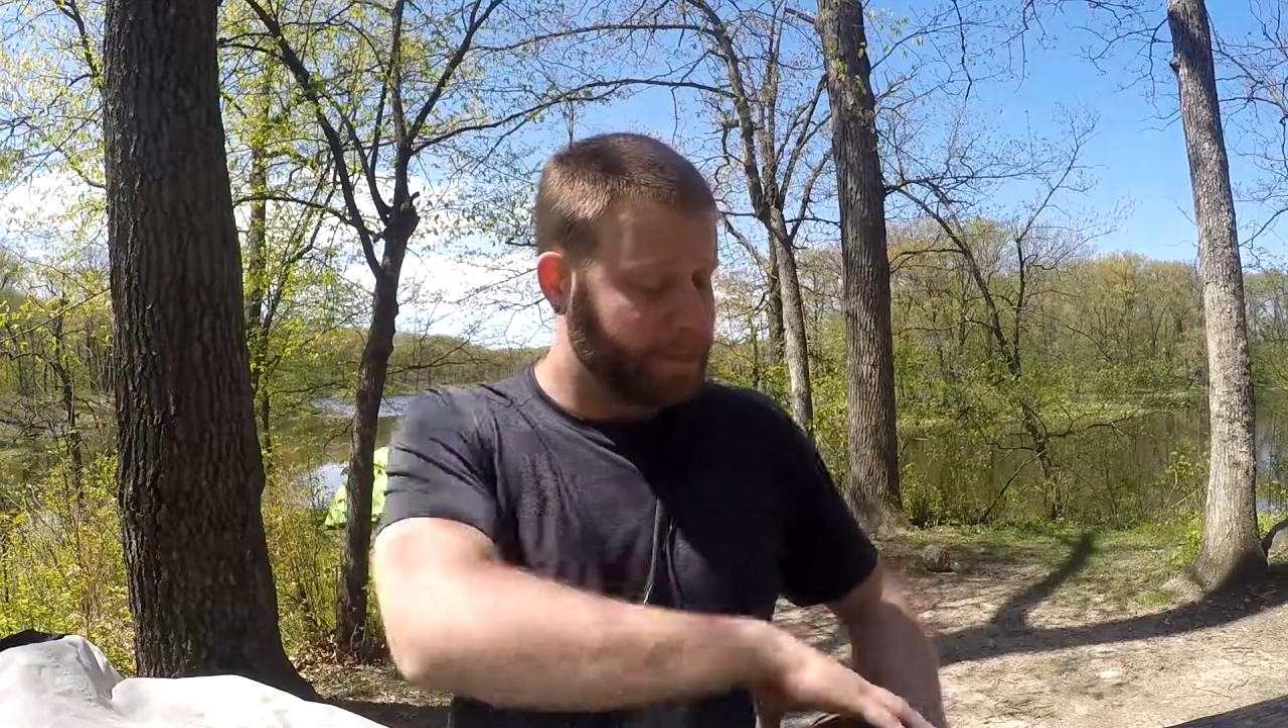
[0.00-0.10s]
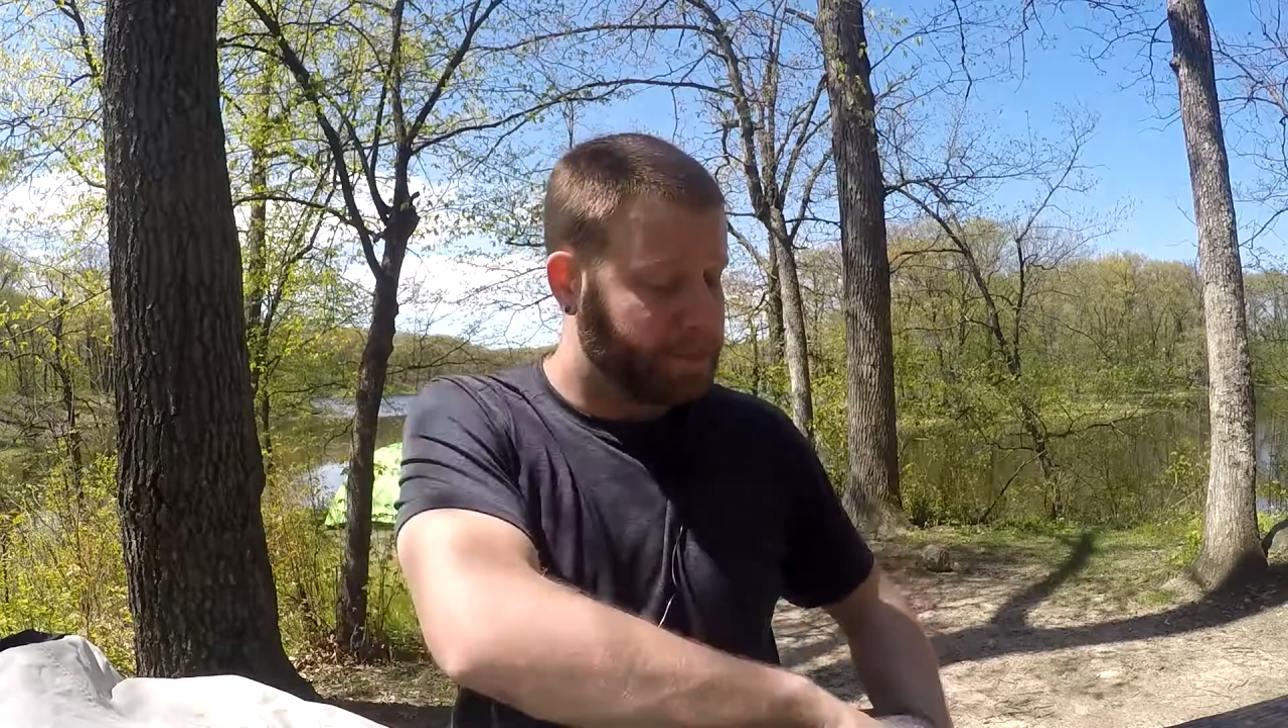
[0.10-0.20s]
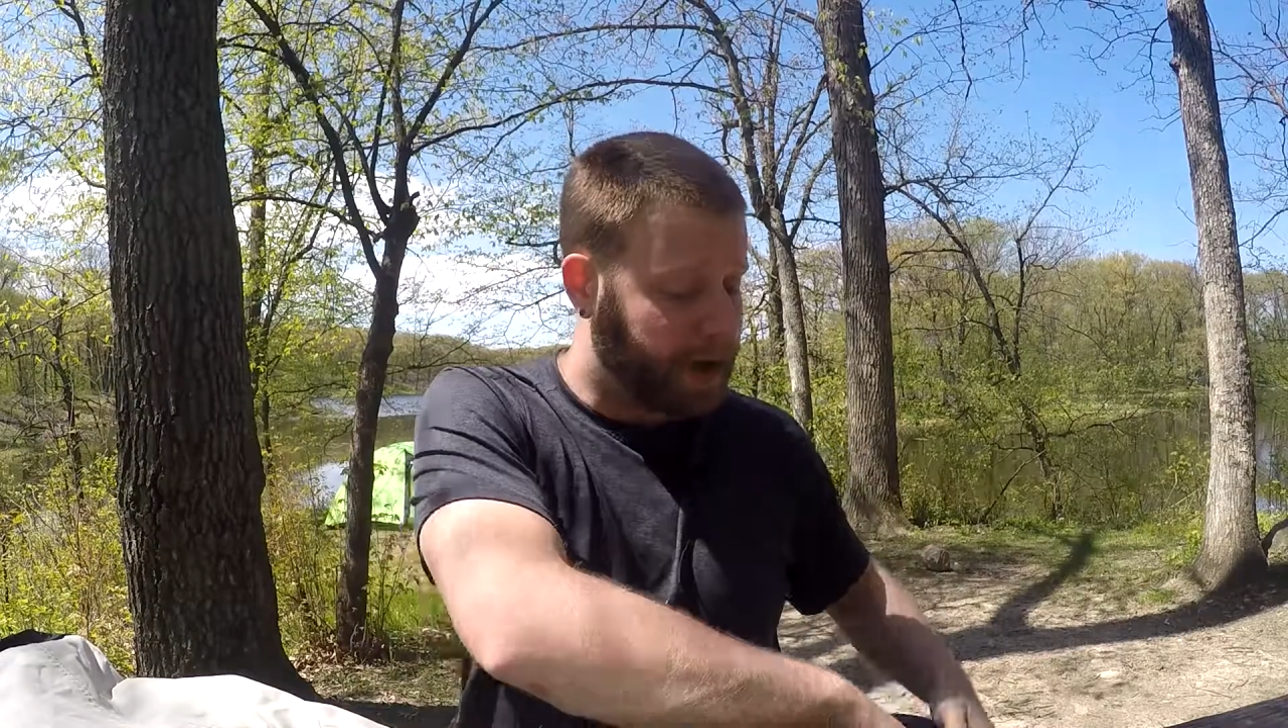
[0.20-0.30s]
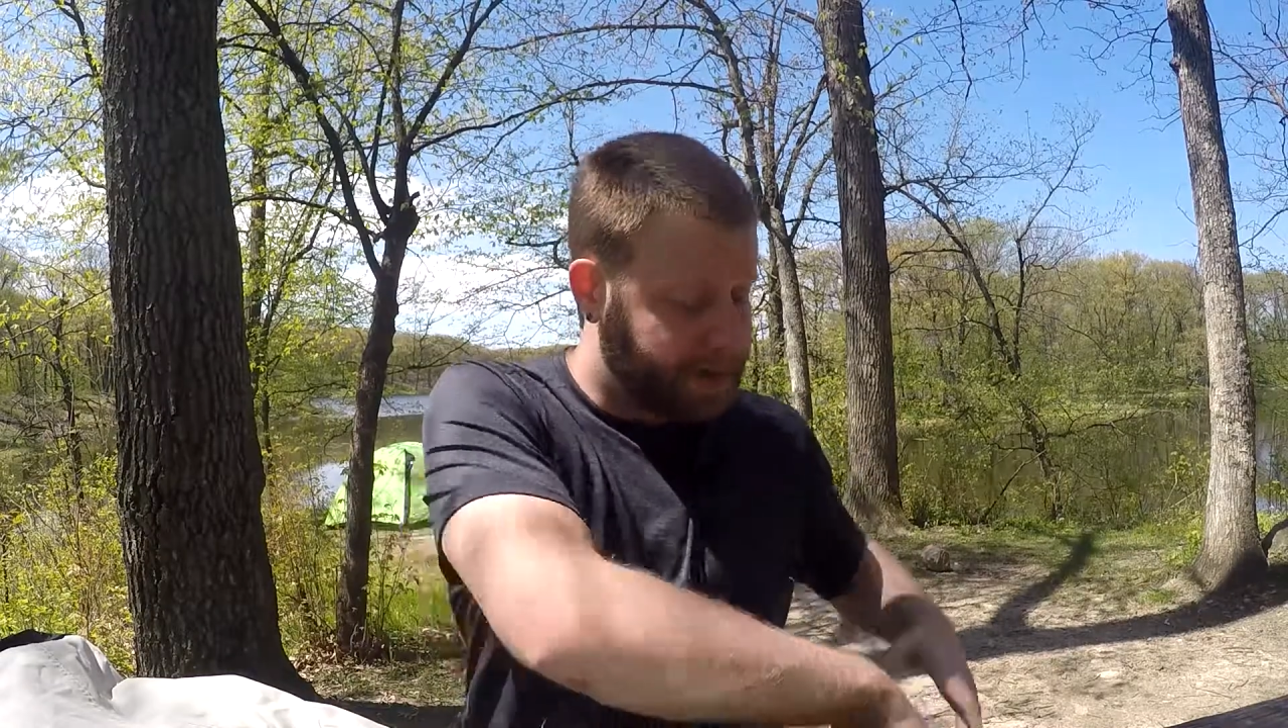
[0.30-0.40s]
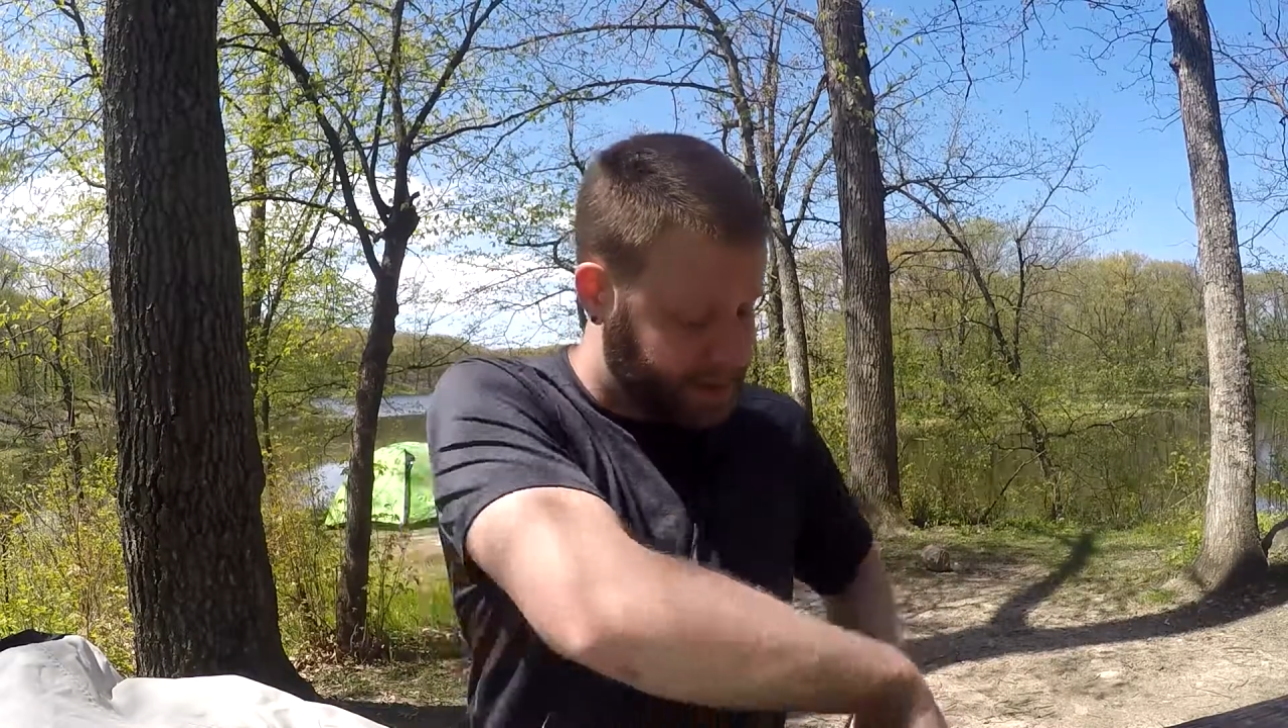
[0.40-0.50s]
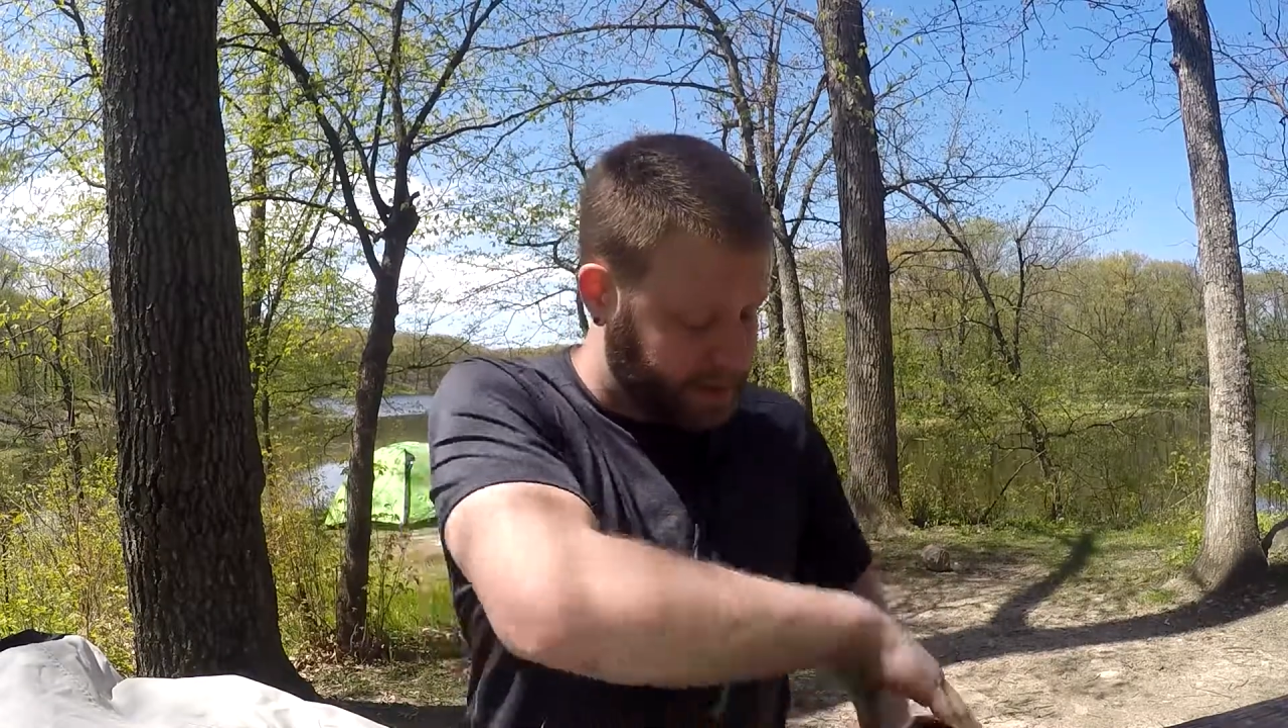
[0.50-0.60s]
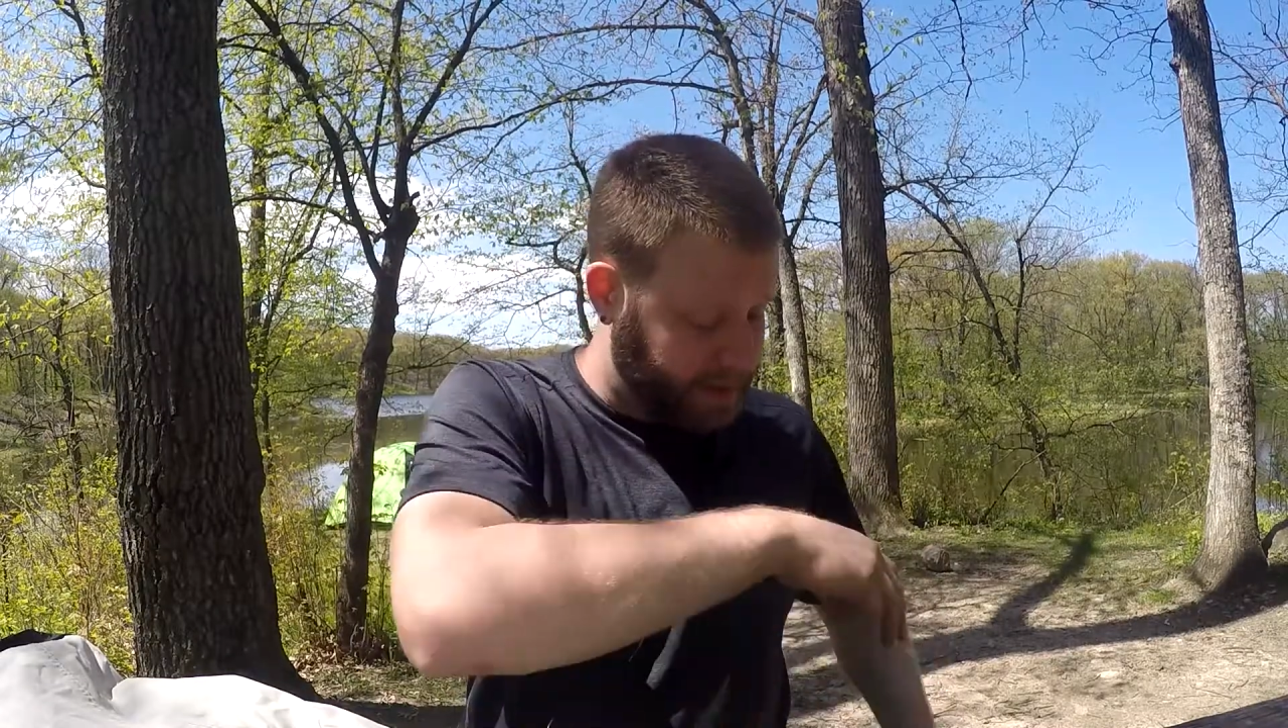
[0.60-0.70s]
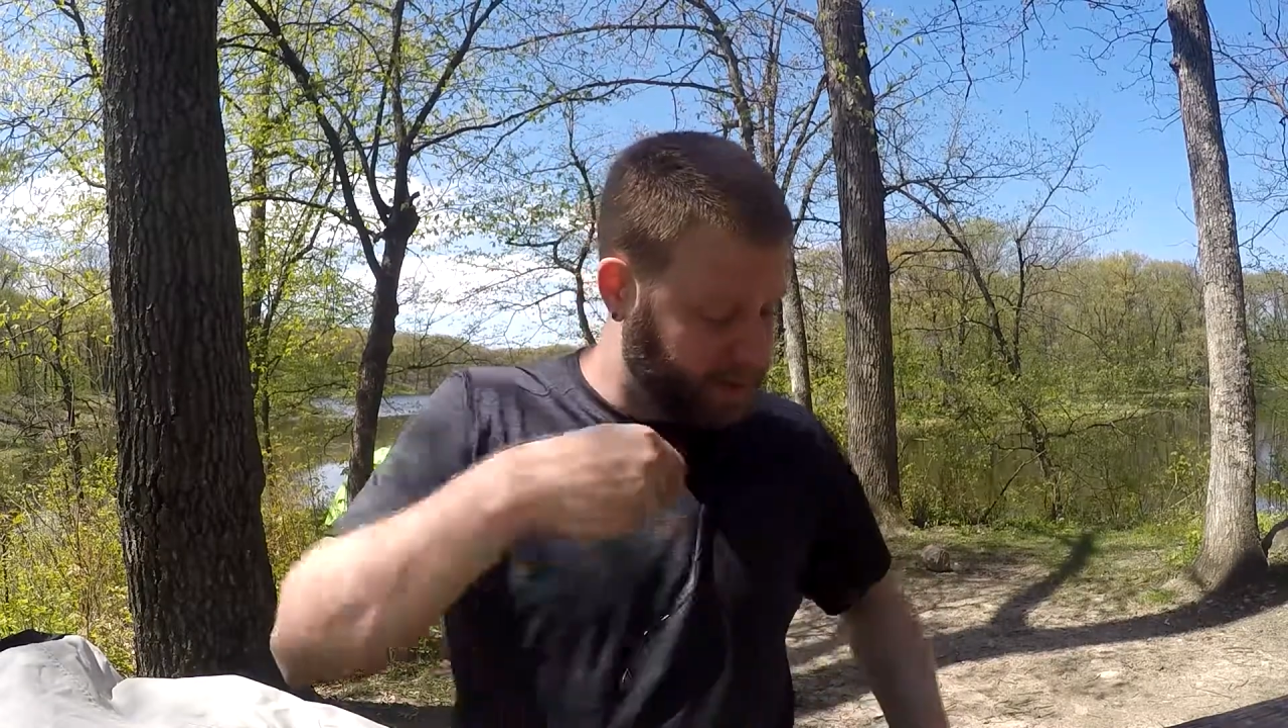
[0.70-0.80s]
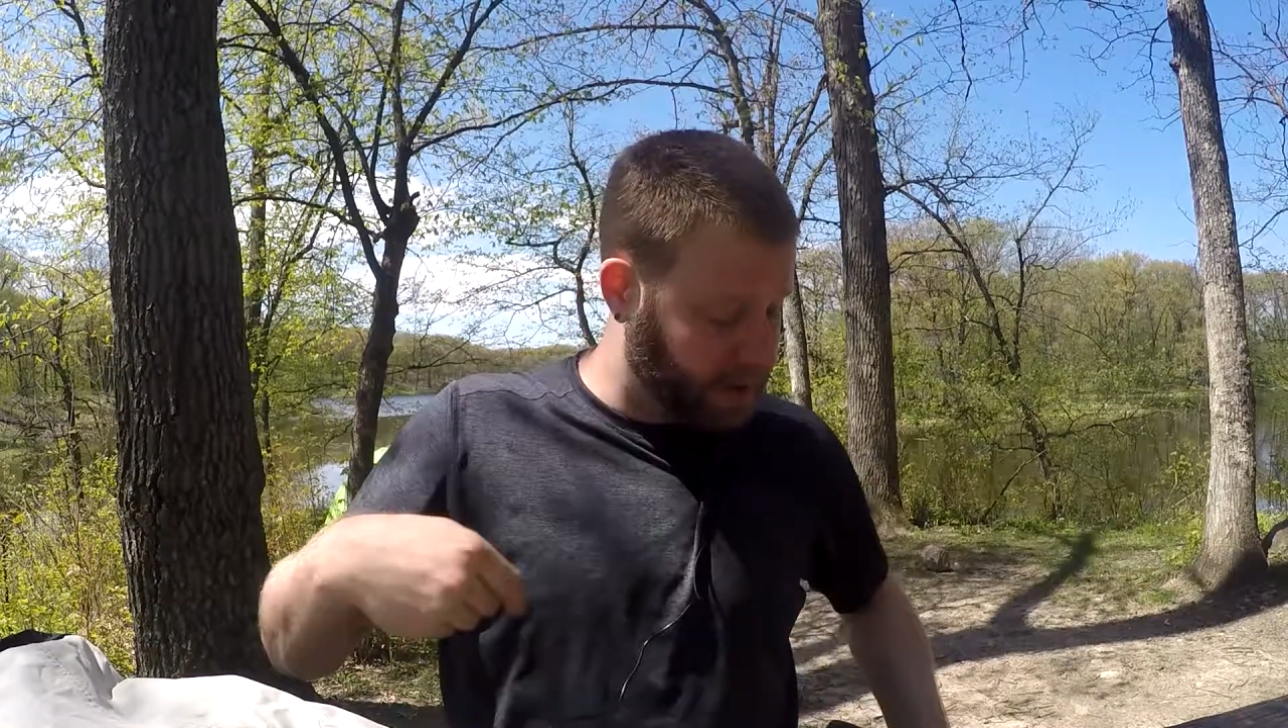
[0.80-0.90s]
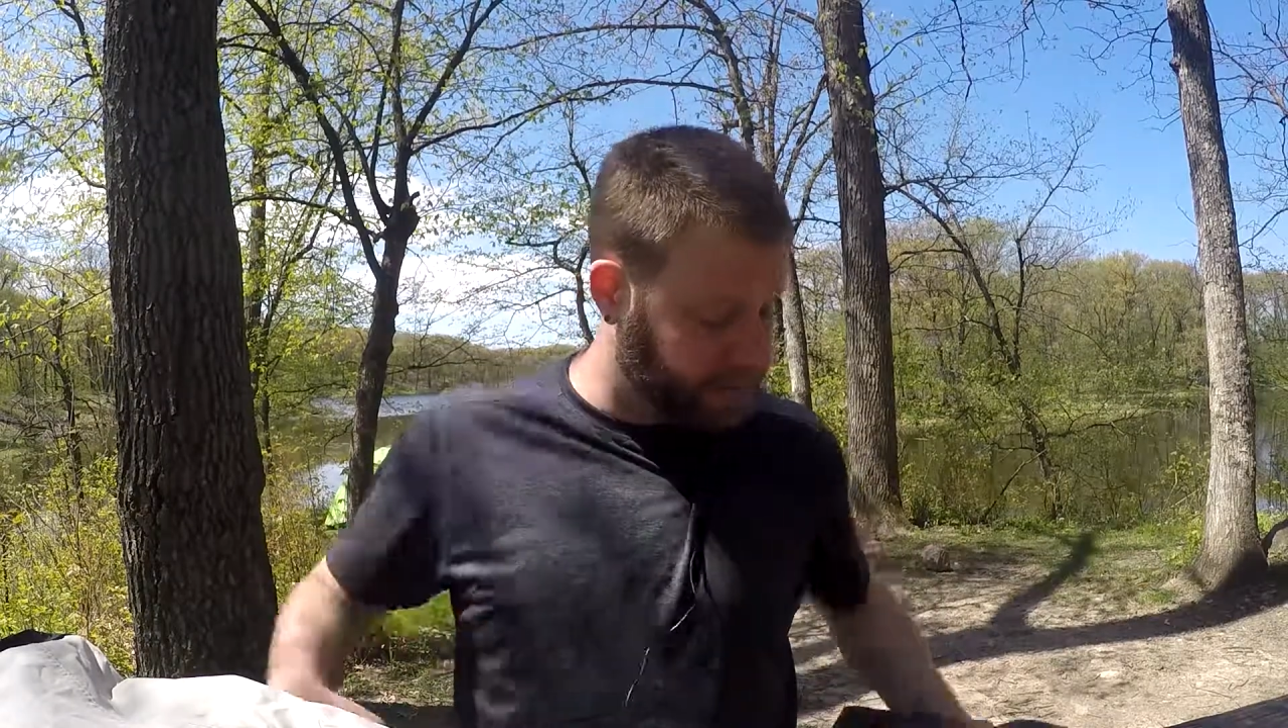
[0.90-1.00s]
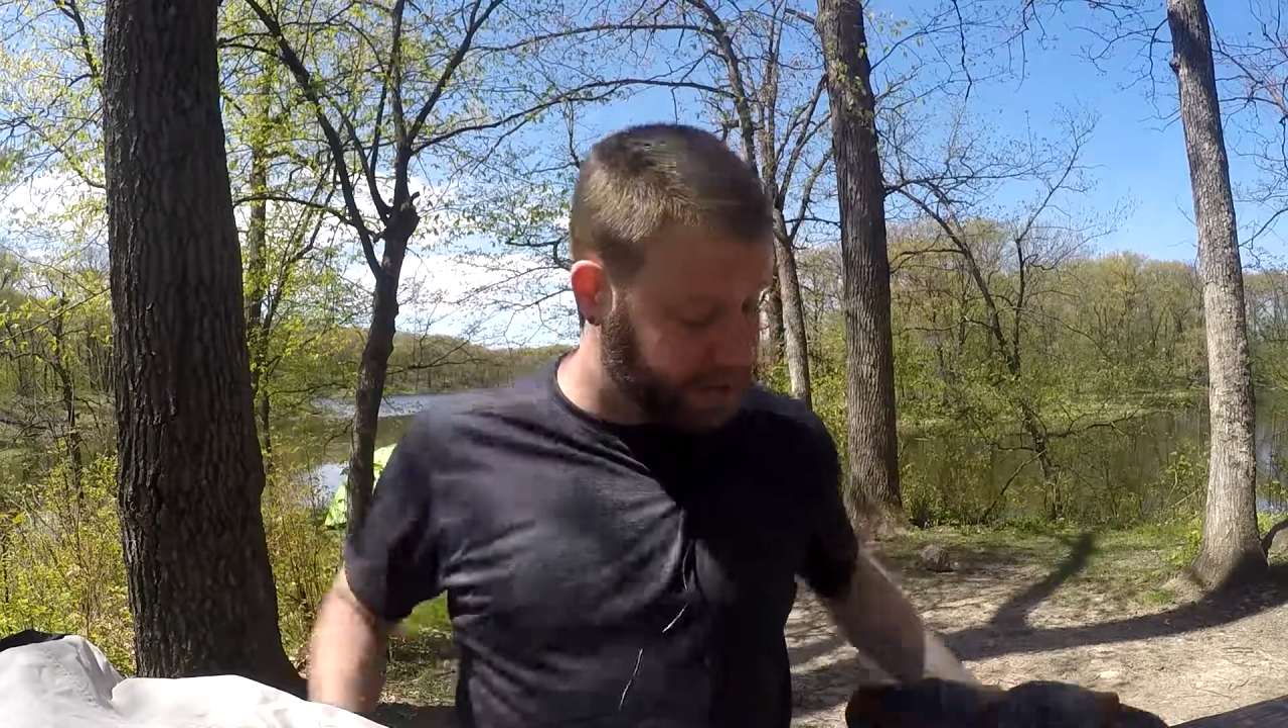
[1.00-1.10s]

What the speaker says: But if